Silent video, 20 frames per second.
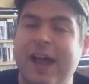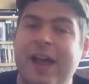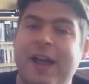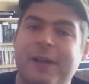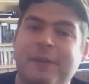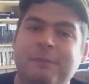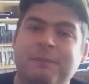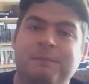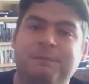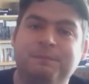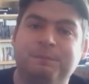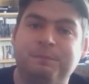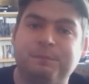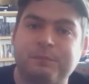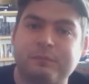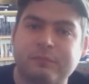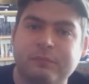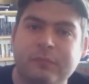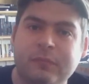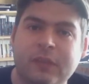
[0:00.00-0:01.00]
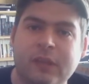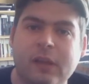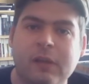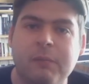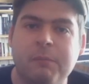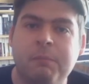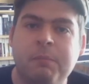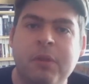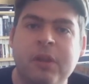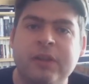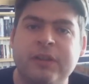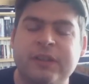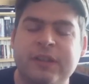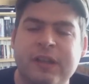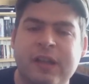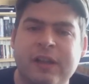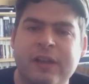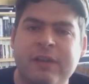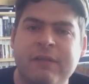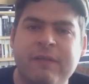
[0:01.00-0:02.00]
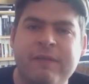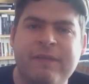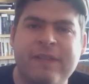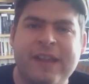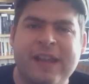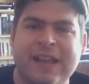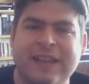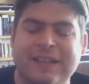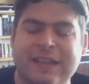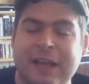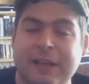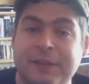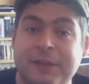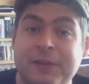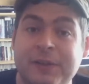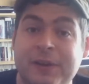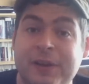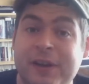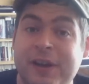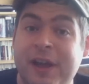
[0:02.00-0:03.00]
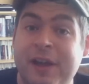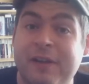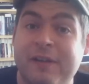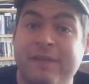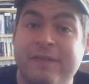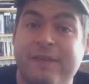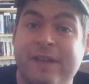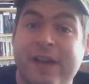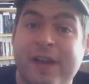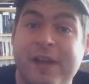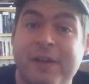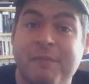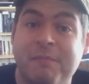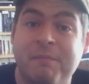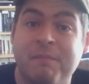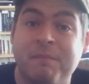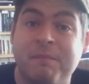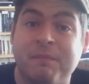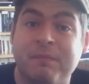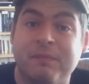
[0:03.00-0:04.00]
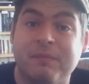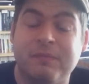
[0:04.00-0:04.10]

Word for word: Um, but another thing is, I do not know if um,